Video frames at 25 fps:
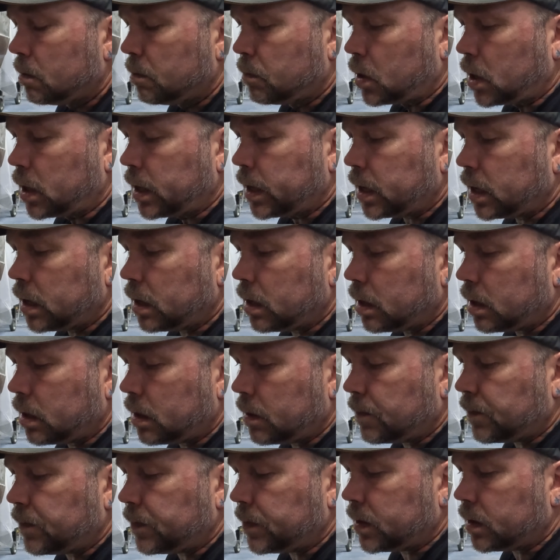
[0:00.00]
but
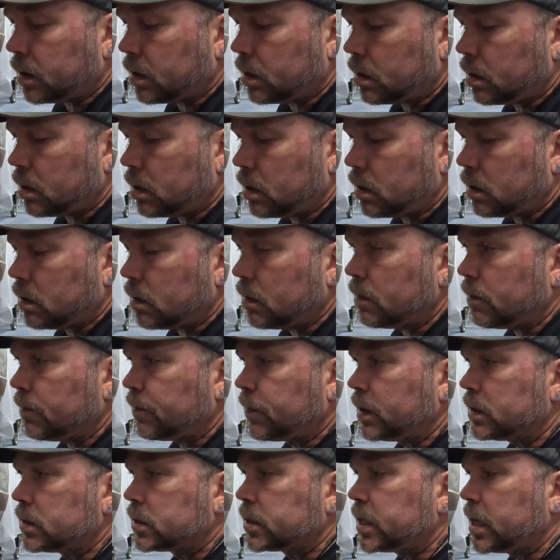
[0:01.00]

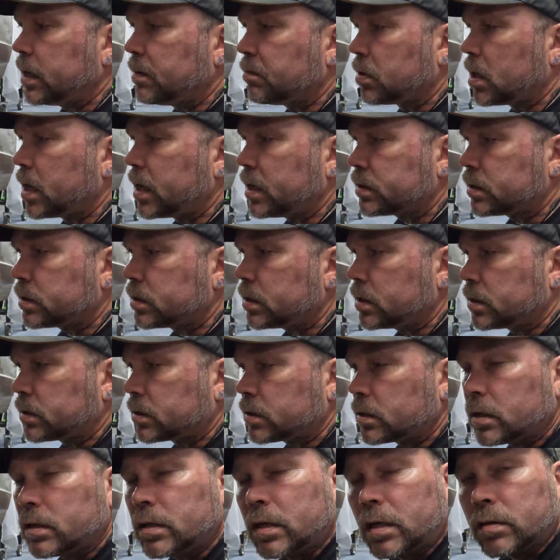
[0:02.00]
if I sandblast
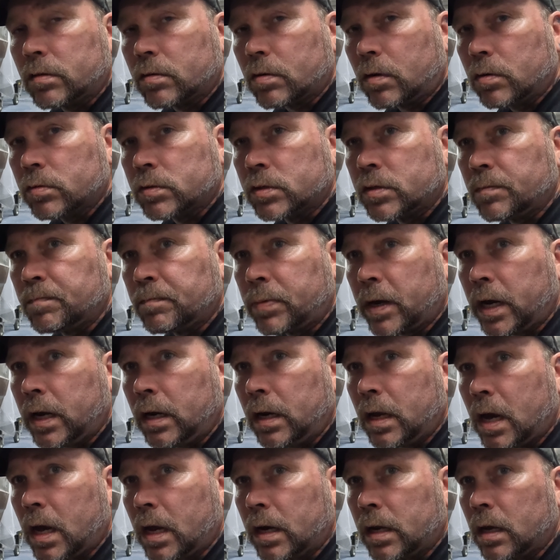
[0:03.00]
this and then throw some
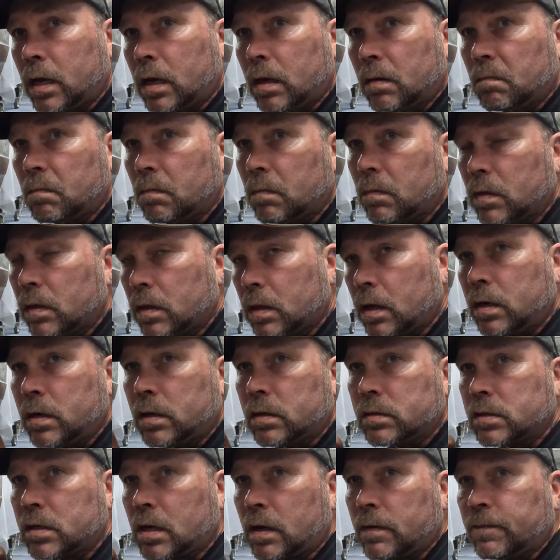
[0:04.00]
paint at it, then
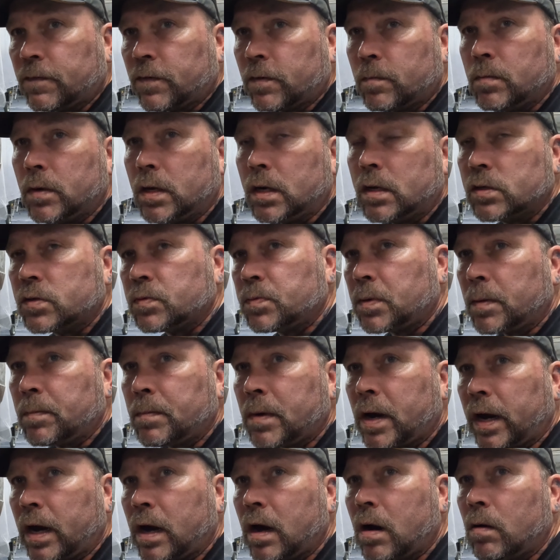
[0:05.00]
it's time for me to spend
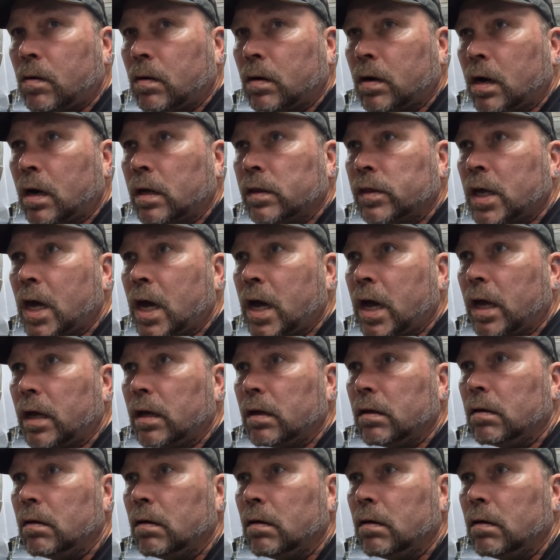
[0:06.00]
my hour on that.